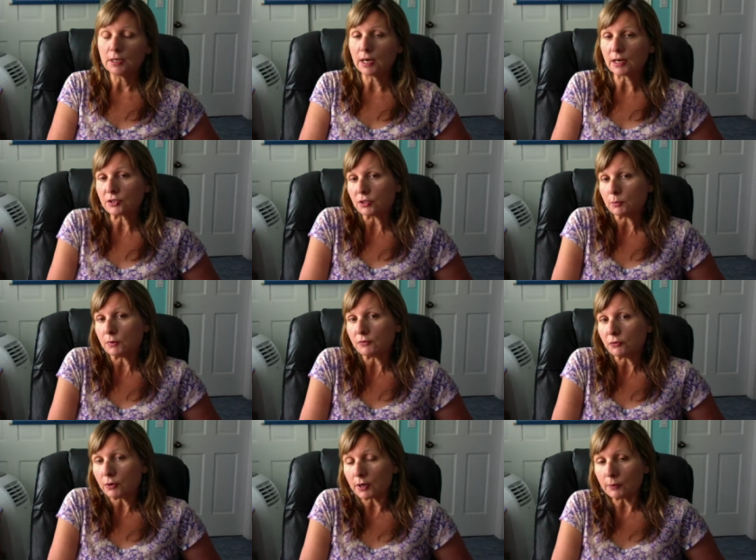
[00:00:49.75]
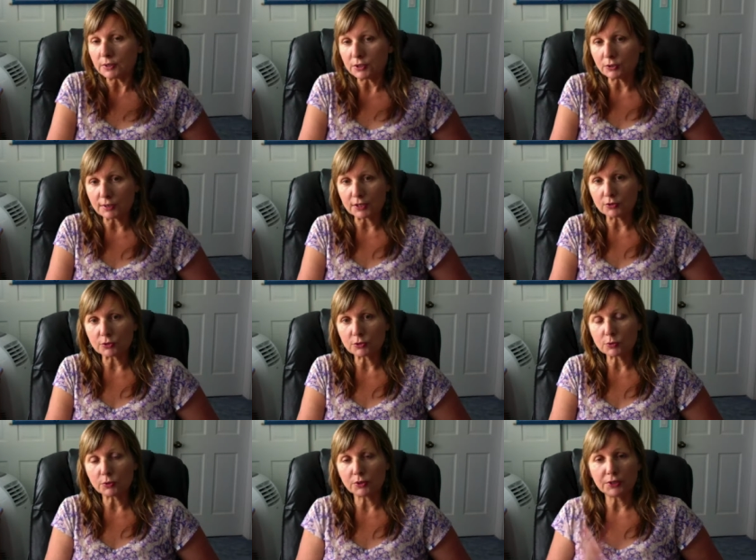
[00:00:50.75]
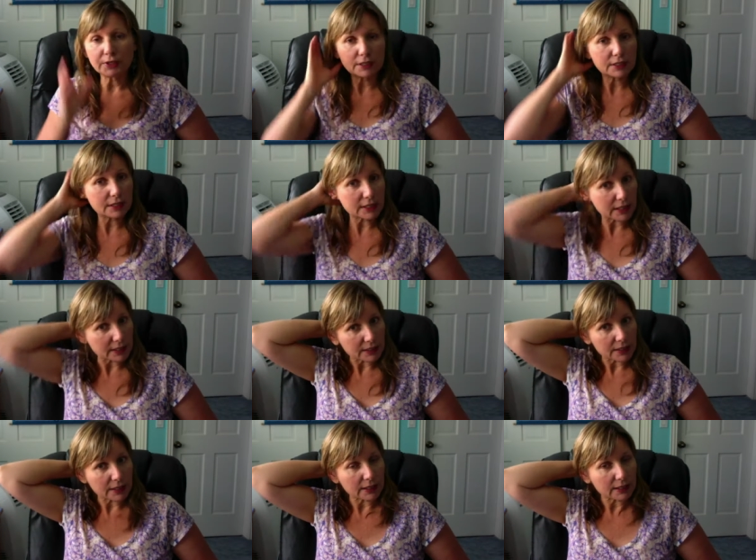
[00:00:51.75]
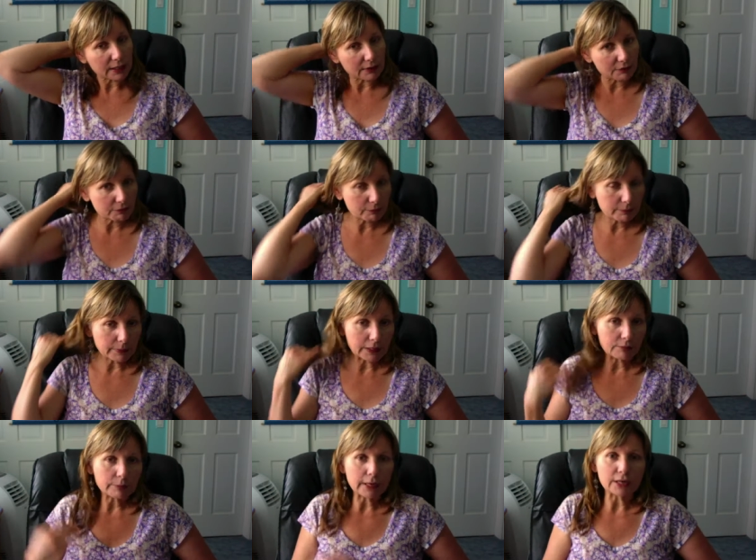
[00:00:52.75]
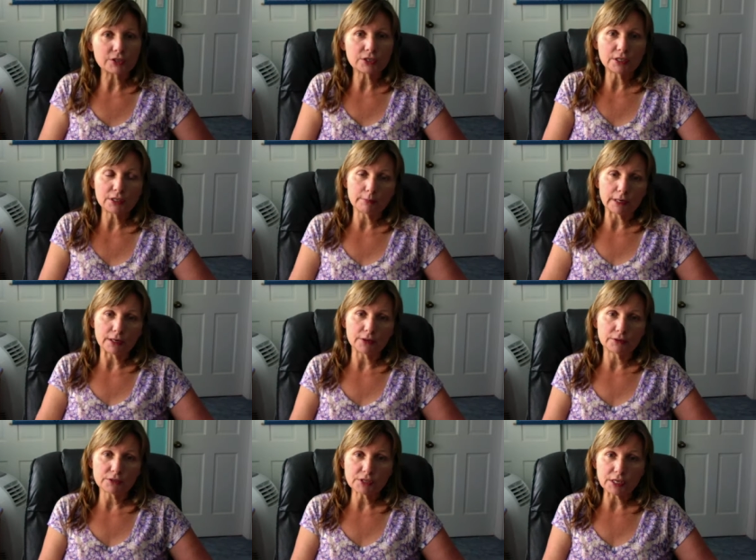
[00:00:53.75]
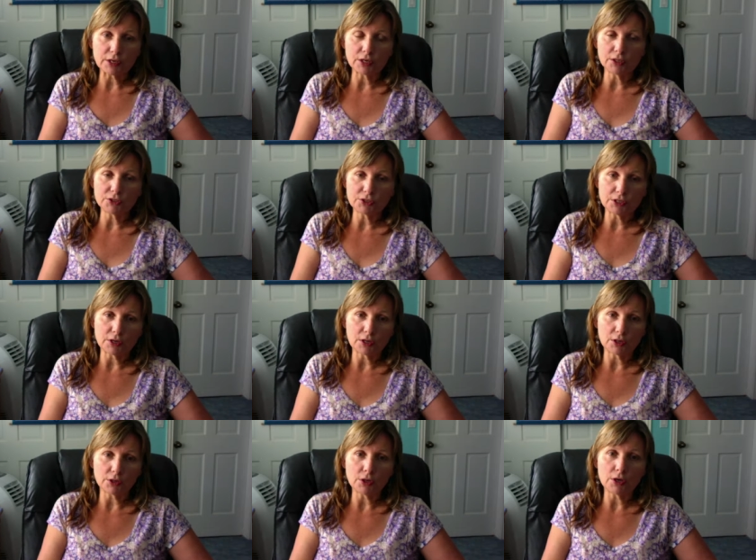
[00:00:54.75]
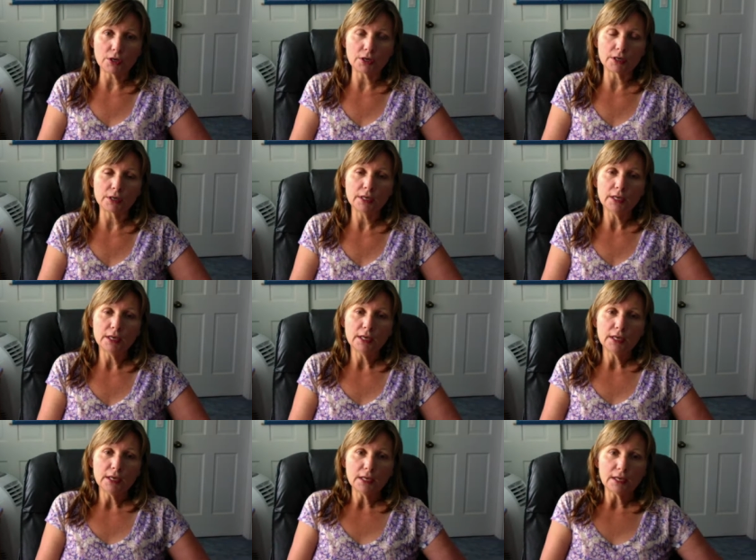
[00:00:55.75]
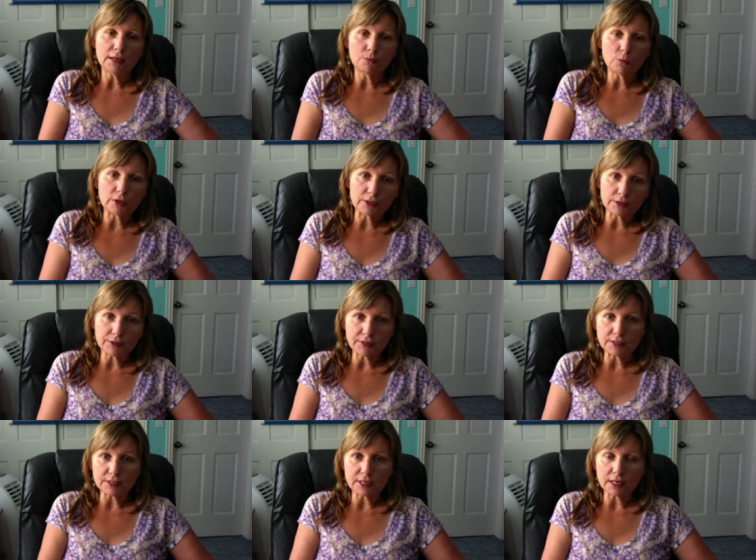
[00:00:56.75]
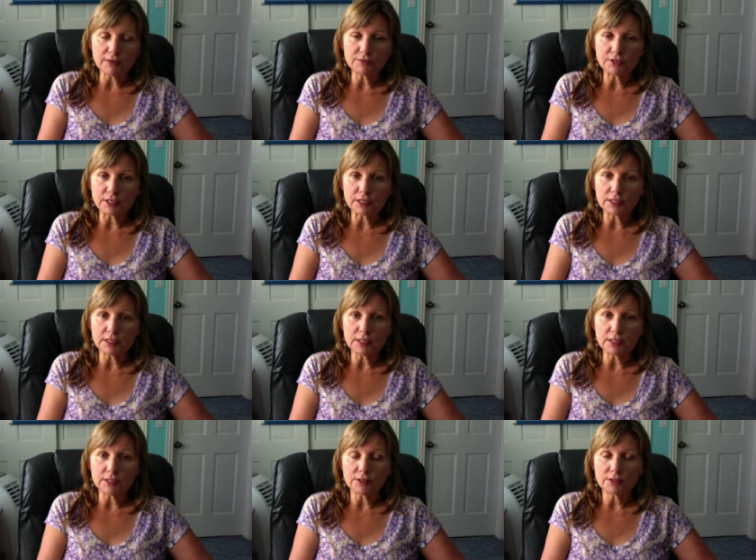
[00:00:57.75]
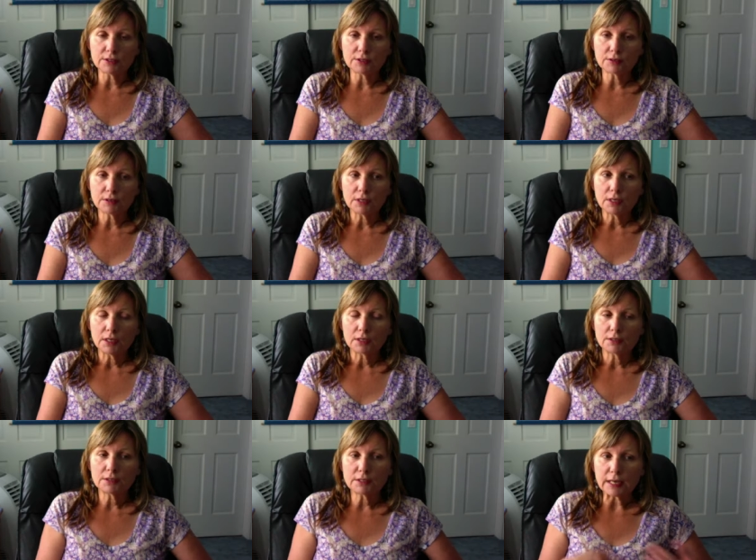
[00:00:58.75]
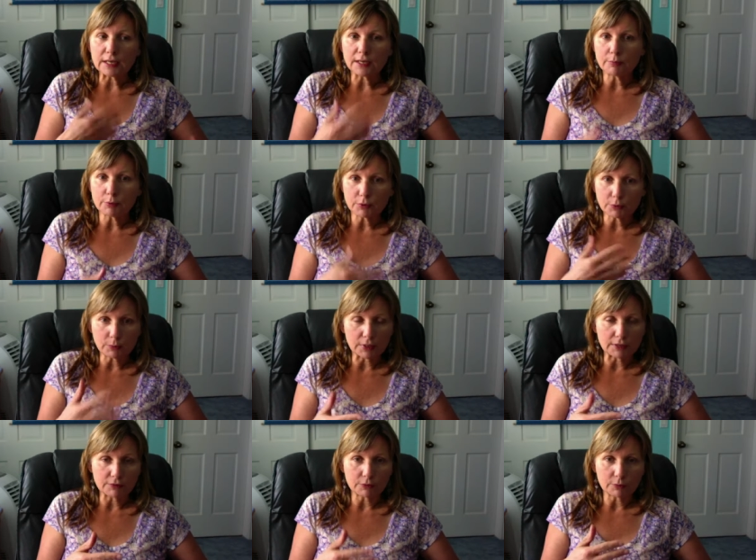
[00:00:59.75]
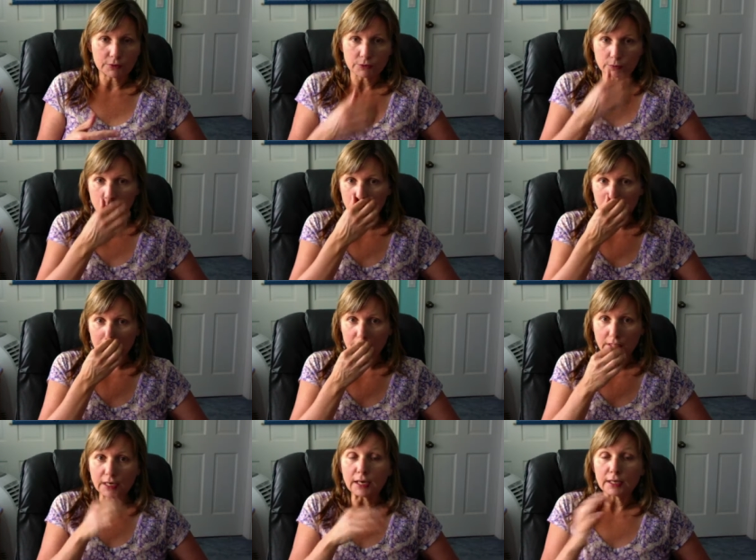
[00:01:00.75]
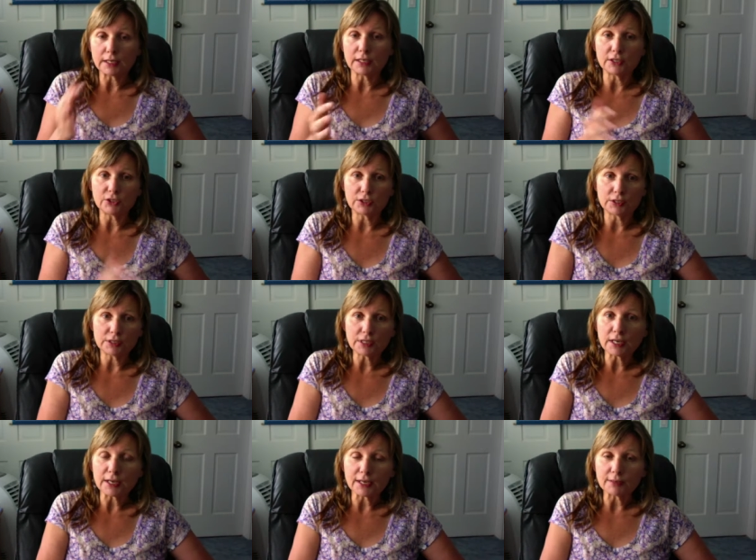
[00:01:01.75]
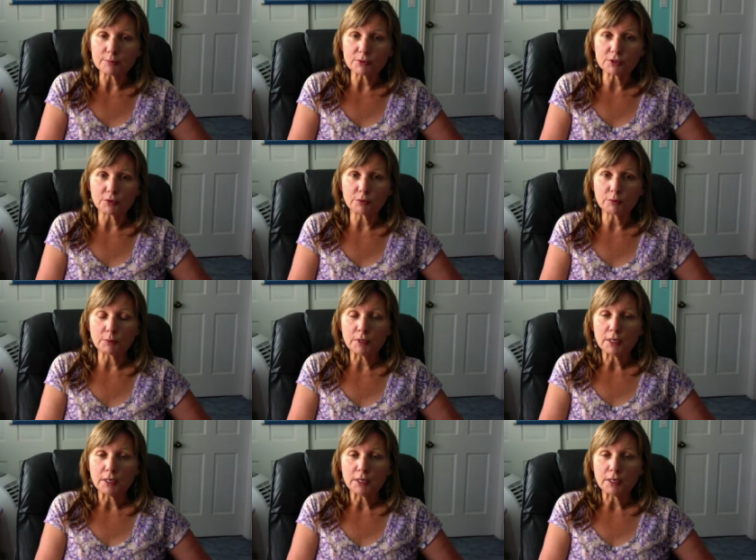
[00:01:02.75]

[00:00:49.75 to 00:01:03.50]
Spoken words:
Actually, before I went to graduate school in 1989, I've been passionate about psychology all along. And one of the things that I've done is stayed up with whatever was really cutting edge at the time. So,